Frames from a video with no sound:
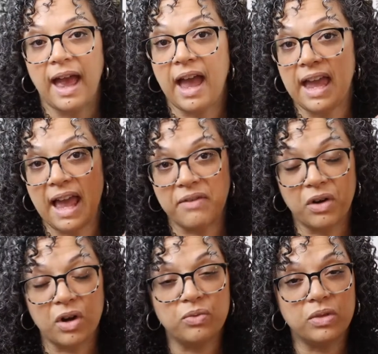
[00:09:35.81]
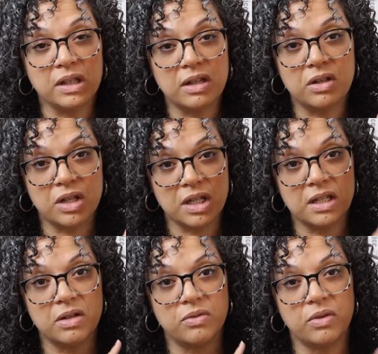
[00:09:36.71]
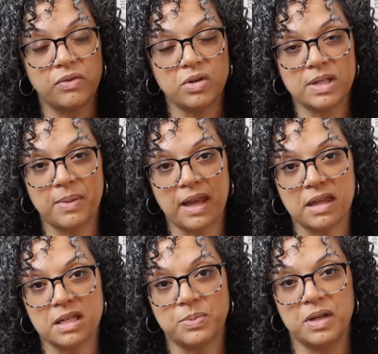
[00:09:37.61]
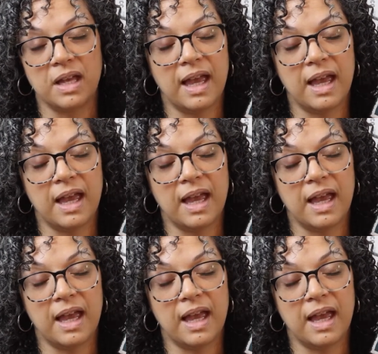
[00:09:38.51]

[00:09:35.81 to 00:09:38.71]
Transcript: I have heard really good reviews about this book.